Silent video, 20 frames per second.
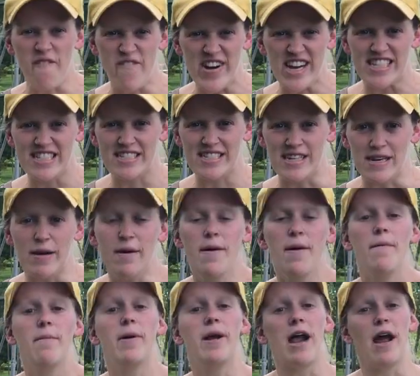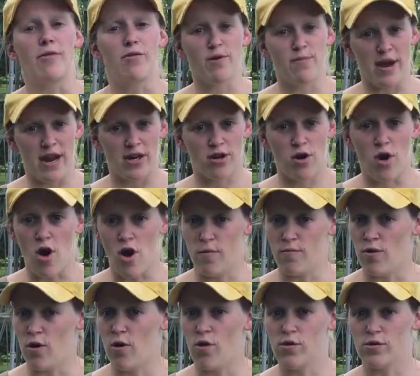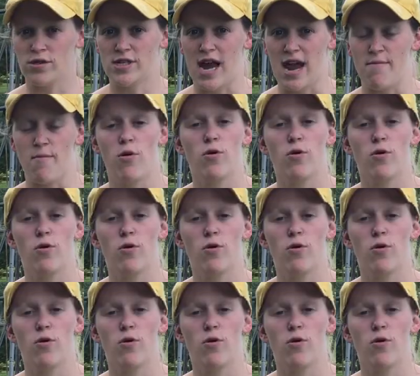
feisty, but I remained calm the whole time.